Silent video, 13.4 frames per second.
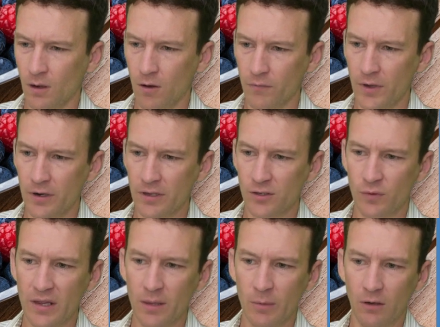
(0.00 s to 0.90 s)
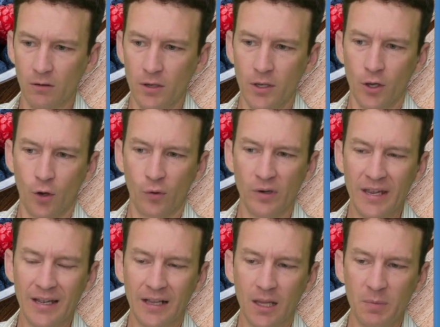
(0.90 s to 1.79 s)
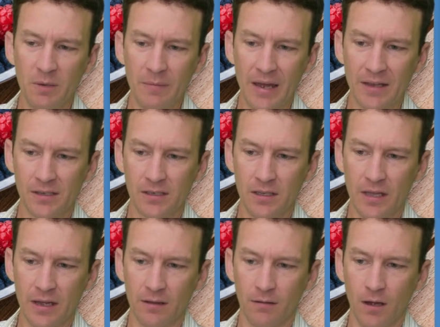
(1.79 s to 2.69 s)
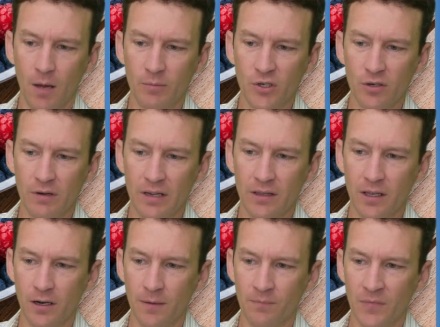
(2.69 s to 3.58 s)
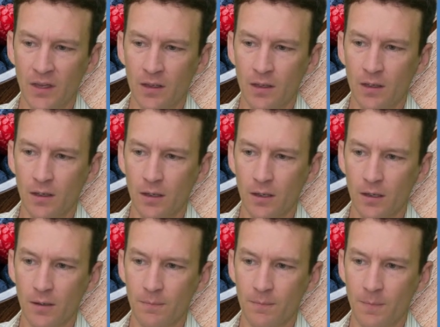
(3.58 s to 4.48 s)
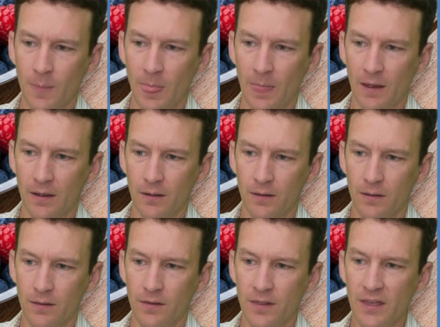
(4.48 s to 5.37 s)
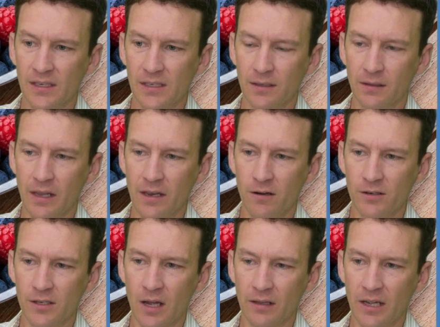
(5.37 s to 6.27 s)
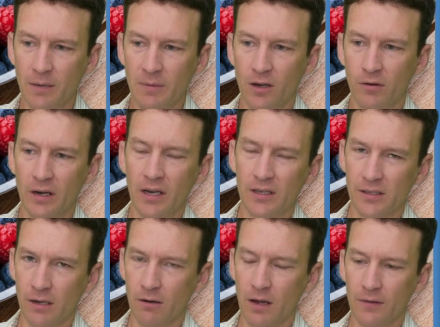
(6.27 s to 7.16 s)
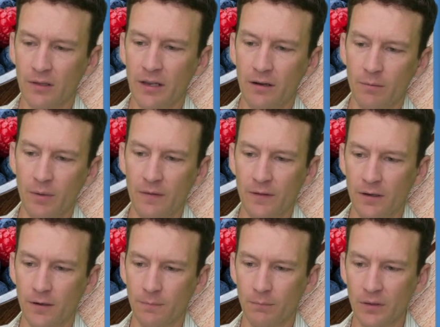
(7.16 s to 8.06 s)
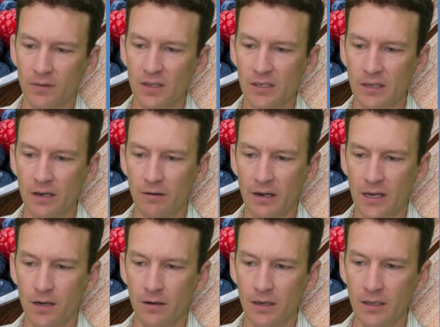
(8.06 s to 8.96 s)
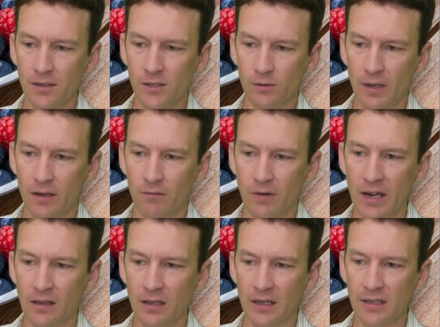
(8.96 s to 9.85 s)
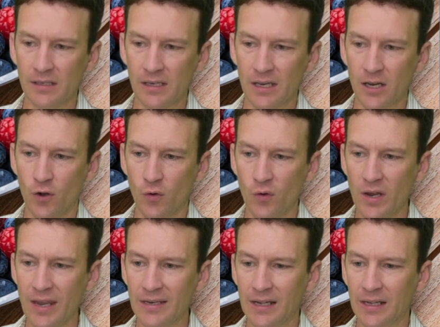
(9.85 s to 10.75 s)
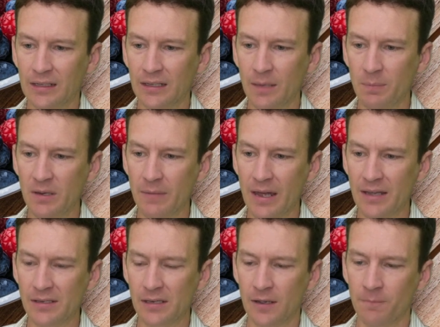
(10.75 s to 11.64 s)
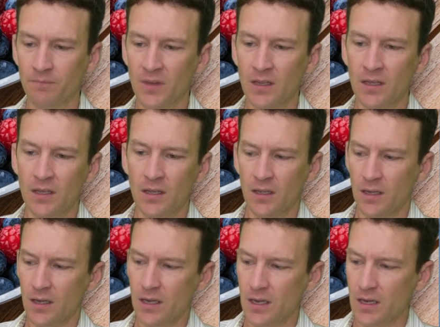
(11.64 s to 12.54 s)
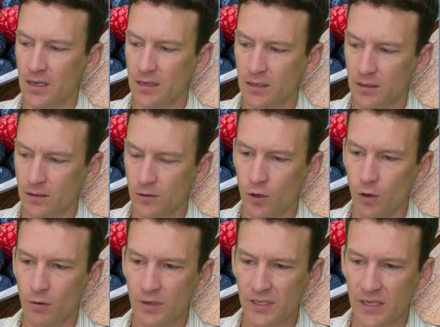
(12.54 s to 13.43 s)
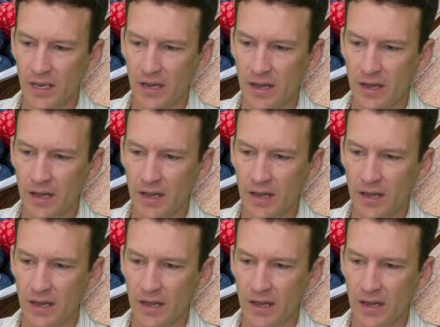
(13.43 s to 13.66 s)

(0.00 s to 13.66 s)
Oh, there it is, it's right in the middle. Create clipping mask, see that option right there? Um, this layer is not letting me create it because I don't have a layer above it, but this layer right here is, so I can right click and say create clipping mask. And notice